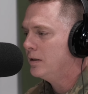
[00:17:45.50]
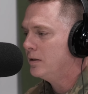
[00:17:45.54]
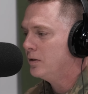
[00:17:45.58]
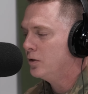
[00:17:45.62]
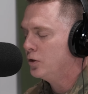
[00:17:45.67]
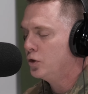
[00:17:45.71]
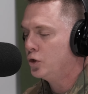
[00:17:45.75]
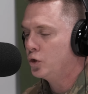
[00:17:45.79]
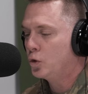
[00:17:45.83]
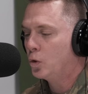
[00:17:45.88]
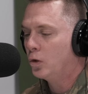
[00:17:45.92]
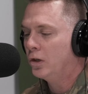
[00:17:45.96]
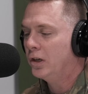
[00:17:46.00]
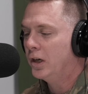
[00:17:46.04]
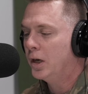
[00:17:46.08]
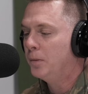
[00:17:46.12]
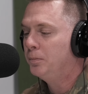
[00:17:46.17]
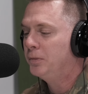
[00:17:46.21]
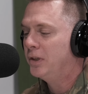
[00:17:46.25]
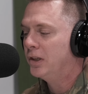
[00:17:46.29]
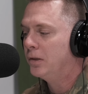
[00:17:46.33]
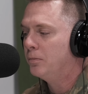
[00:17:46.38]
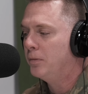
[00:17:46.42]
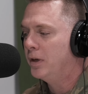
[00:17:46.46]
shore
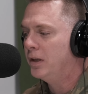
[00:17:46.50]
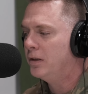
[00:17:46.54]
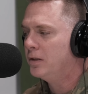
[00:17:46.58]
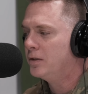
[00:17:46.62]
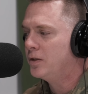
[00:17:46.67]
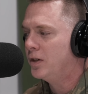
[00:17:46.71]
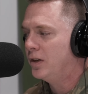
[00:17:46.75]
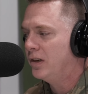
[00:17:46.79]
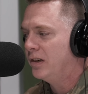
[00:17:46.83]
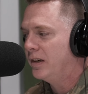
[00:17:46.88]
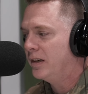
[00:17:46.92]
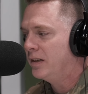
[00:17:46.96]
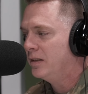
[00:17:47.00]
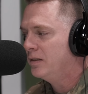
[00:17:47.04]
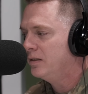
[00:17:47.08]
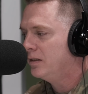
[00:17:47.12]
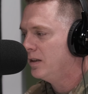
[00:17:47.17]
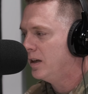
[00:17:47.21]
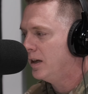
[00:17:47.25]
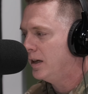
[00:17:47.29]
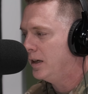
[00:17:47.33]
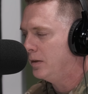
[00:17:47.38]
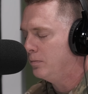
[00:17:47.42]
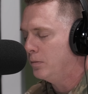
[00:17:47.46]
up their military
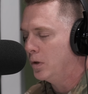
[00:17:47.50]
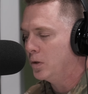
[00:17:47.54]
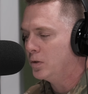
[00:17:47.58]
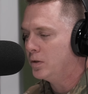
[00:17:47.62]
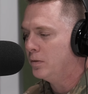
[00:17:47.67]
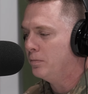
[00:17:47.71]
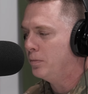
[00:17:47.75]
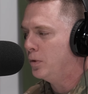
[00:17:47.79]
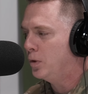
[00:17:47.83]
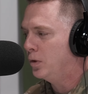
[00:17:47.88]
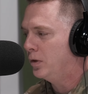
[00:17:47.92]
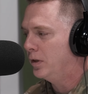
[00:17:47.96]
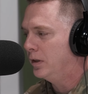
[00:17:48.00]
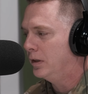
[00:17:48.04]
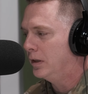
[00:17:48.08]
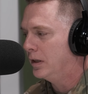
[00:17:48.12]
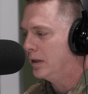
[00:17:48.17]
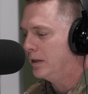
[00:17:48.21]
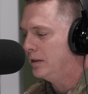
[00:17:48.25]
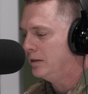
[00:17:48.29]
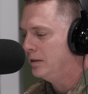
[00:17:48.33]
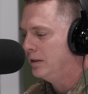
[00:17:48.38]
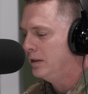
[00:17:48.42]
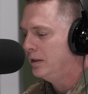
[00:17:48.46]
and, most
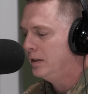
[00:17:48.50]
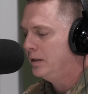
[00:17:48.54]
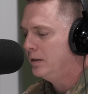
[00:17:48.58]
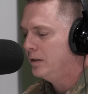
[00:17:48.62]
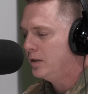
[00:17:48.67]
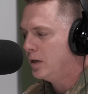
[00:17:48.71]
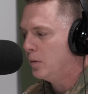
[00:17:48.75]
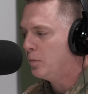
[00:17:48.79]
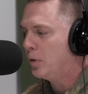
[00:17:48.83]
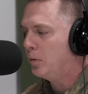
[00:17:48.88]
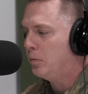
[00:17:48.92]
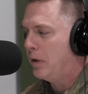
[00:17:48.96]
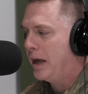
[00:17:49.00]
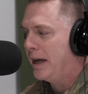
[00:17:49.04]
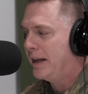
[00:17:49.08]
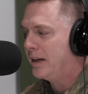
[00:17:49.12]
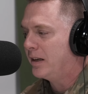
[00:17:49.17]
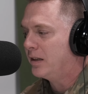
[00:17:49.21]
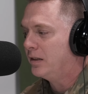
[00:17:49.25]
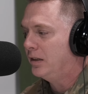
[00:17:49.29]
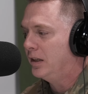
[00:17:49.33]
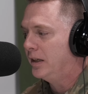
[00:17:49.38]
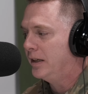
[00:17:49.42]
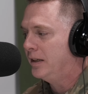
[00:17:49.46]
importantly,
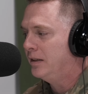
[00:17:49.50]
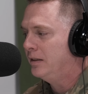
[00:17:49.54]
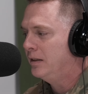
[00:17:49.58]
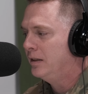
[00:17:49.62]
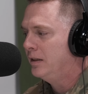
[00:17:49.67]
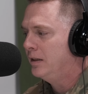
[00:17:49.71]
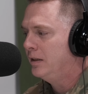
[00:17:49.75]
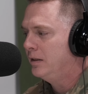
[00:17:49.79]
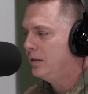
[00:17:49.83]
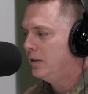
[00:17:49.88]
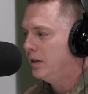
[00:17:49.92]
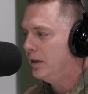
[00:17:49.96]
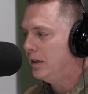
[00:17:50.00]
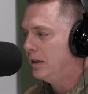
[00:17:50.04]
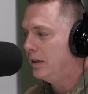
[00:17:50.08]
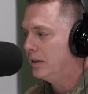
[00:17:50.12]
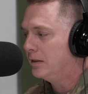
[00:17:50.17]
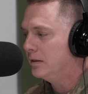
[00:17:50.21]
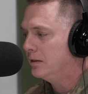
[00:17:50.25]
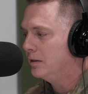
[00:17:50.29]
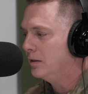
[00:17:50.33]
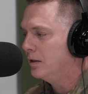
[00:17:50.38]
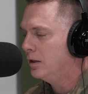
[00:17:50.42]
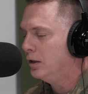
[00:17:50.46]
diplomatically
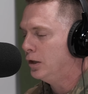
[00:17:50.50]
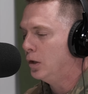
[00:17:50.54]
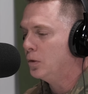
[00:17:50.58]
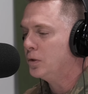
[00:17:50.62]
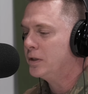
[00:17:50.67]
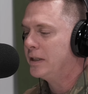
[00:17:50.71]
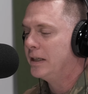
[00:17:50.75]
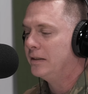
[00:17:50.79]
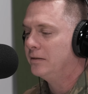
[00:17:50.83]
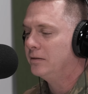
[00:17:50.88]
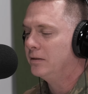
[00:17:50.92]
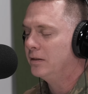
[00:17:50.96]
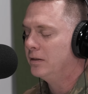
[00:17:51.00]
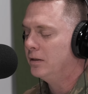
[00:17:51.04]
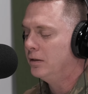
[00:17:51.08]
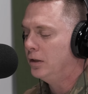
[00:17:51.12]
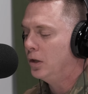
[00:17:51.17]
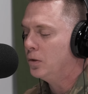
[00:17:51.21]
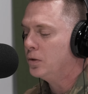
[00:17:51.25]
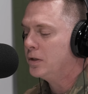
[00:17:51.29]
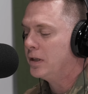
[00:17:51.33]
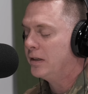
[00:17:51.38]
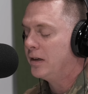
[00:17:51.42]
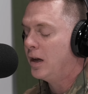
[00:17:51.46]

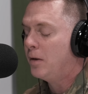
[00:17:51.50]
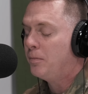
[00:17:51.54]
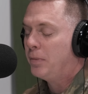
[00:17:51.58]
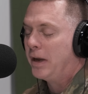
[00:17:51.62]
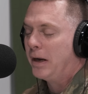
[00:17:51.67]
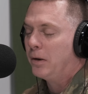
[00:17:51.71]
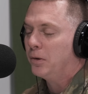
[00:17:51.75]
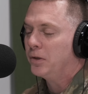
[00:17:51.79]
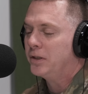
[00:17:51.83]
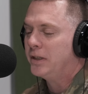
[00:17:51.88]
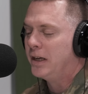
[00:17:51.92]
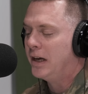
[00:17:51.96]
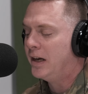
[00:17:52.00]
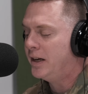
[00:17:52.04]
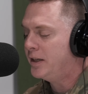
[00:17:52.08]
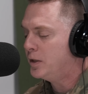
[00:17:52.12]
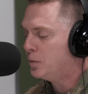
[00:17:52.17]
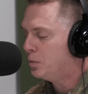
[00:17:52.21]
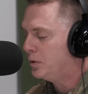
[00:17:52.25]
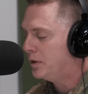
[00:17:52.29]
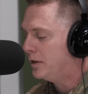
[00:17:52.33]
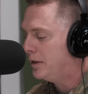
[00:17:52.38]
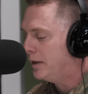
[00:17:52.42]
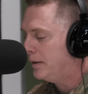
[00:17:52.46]
closen up our
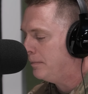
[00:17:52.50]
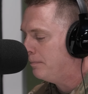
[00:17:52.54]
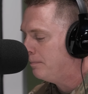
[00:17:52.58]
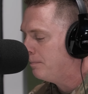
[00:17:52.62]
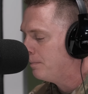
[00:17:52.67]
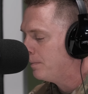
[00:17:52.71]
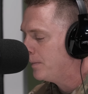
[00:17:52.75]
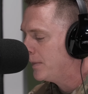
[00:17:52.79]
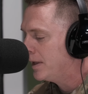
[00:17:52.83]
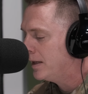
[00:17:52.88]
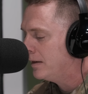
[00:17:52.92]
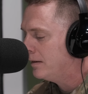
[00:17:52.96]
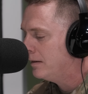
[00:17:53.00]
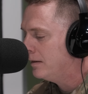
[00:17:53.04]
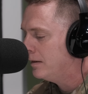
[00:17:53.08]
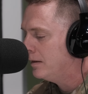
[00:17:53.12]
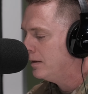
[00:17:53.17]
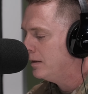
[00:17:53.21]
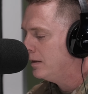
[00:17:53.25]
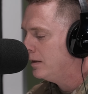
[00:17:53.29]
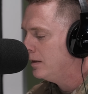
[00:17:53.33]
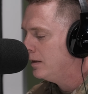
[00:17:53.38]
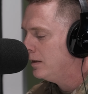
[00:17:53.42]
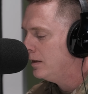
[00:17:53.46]
ties with them?
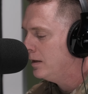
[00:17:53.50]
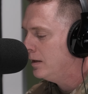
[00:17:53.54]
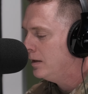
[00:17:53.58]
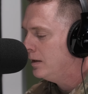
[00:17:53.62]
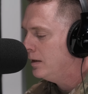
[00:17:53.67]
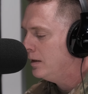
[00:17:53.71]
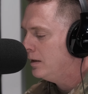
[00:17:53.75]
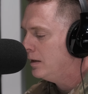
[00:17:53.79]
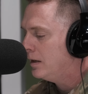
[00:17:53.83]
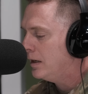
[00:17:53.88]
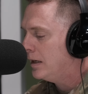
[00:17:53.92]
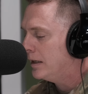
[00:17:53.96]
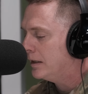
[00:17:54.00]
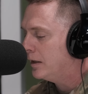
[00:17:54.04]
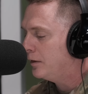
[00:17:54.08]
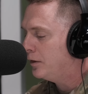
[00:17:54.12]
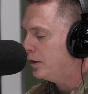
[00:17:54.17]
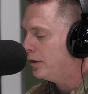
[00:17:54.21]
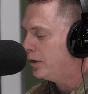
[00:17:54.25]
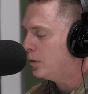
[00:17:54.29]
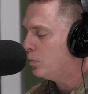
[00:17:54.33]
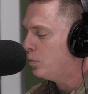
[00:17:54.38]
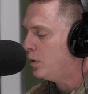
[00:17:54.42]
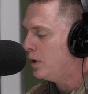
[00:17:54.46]
The
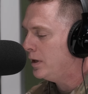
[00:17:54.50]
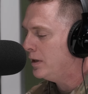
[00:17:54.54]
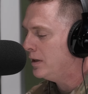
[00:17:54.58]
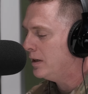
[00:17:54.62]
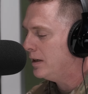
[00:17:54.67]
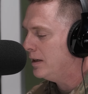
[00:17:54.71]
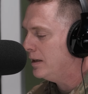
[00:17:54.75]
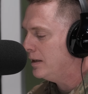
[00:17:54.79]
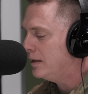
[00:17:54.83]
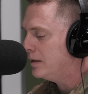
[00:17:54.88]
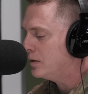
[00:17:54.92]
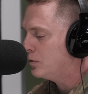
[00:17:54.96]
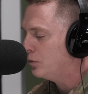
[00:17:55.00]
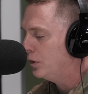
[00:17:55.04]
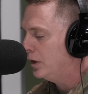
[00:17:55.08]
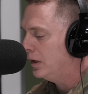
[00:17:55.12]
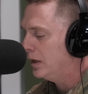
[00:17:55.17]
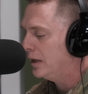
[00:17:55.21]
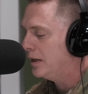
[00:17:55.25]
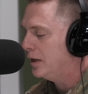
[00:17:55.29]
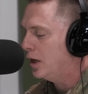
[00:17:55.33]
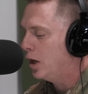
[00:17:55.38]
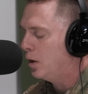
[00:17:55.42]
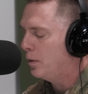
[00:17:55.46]
third one is
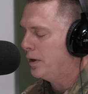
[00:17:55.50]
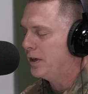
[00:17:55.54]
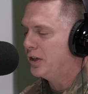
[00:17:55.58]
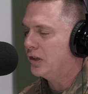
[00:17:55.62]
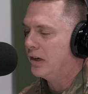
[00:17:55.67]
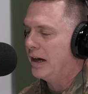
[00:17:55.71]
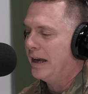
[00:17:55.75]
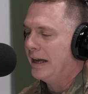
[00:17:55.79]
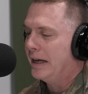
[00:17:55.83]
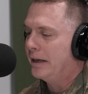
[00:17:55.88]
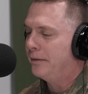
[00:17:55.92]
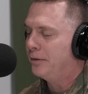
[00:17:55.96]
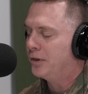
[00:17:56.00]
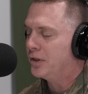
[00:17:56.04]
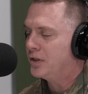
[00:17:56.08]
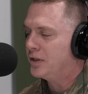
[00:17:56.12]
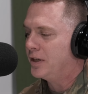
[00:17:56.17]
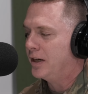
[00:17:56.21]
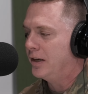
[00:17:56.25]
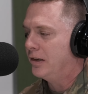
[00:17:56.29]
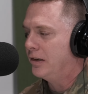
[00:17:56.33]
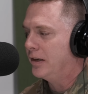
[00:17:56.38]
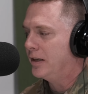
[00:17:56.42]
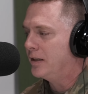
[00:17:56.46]
really knowing your
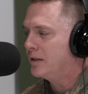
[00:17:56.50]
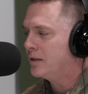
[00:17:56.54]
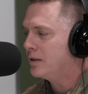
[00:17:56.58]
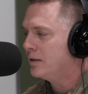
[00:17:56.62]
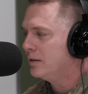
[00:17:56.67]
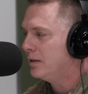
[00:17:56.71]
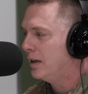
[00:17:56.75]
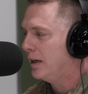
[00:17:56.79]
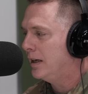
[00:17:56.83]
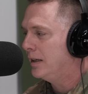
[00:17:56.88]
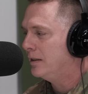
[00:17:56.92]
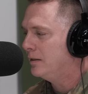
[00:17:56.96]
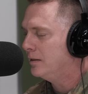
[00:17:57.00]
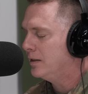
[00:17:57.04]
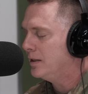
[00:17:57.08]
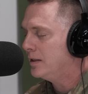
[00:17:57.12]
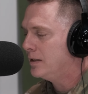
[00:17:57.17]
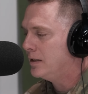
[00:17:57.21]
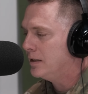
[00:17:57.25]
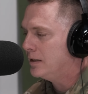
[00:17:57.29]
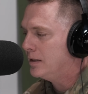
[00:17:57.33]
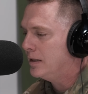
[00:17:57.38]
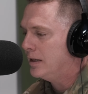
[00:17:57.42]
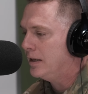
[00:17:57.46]
adversaries, and
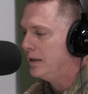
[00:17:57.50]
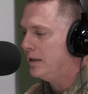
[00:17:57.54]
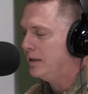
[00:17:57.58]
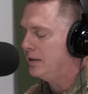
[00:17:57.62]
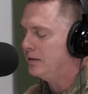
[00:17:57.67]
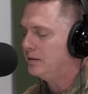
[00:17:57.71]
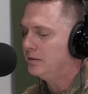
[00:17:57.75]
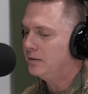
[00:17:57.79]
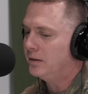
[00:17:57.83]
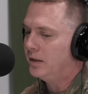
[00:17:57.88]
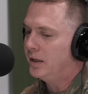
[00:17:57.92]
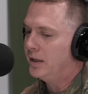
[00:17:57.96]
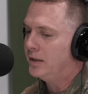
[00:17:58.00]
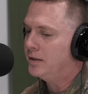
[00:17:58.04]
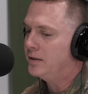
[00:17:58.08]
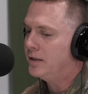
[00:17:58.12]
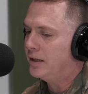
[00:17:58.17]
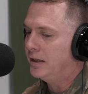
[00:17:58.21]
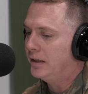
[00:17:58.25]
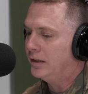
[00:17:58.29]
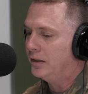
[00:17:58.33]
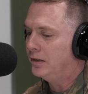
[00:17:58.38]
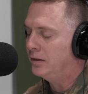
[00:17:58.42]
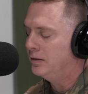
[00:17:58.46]
this is the
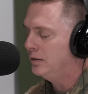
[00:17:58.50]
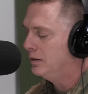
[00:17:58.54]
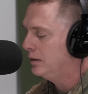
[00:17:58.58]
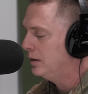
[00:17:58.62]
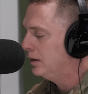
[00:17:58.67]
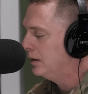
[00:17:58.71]
intel